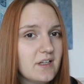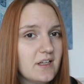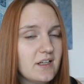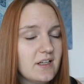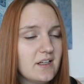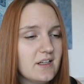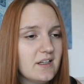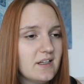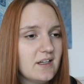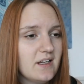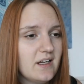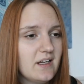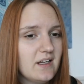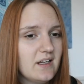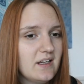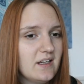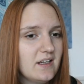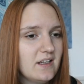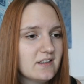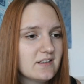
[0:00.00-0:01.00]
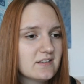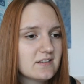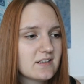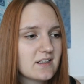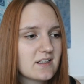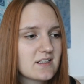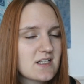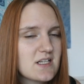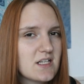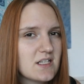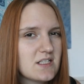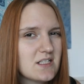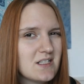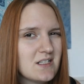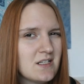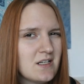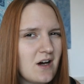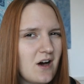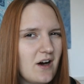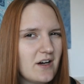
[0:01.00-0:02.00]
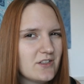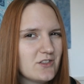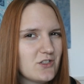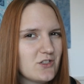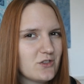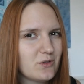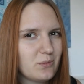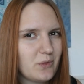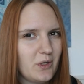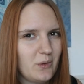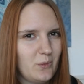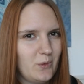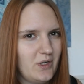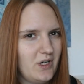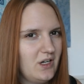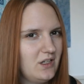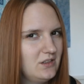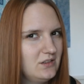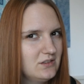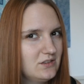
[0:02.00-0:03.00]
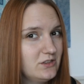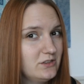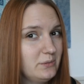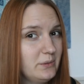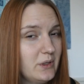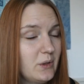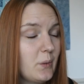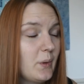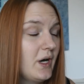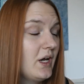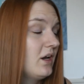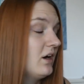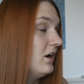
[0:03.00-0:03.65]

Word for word: and it did not do me well, to be quite